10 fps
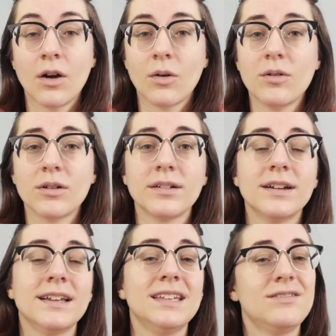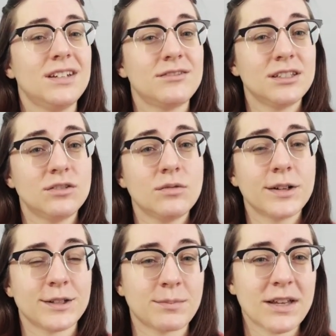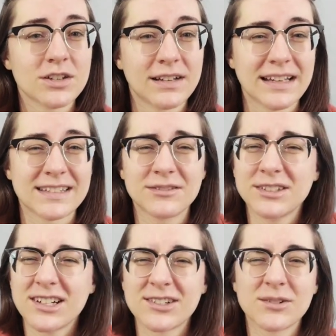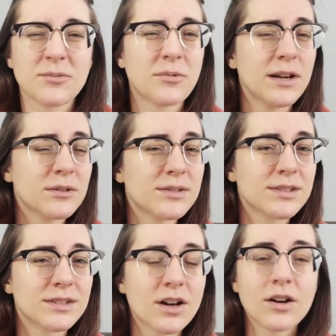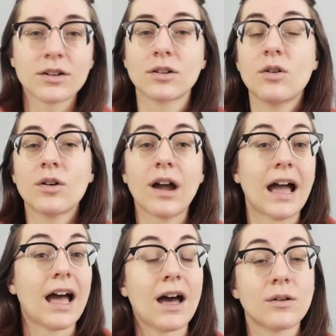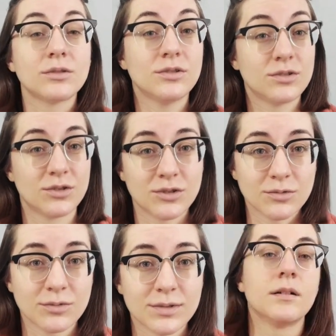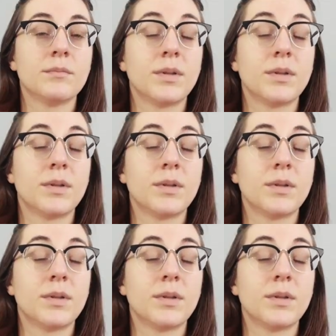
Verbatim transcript: or even if they do want to specialize, they're not sure where to start or how to choose.